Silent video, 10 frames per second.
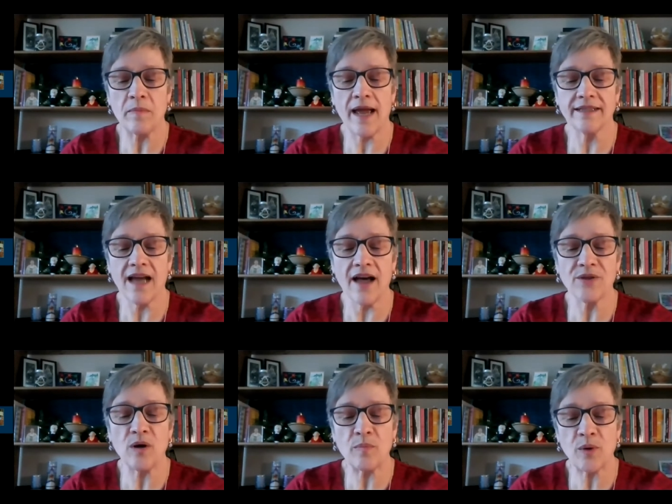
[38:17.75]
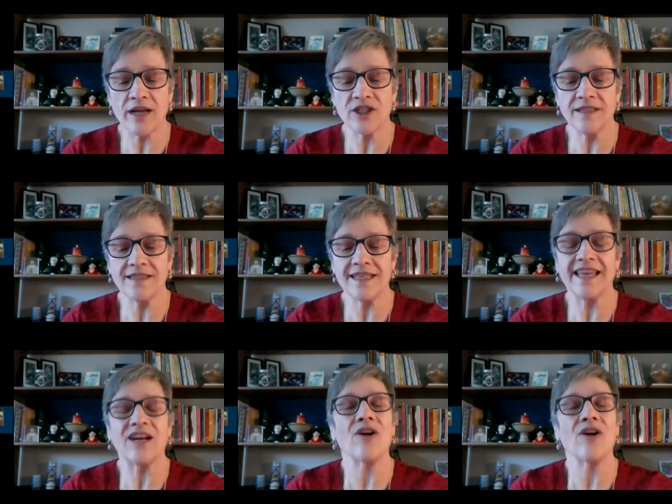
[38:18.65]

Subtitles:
and other oppressions in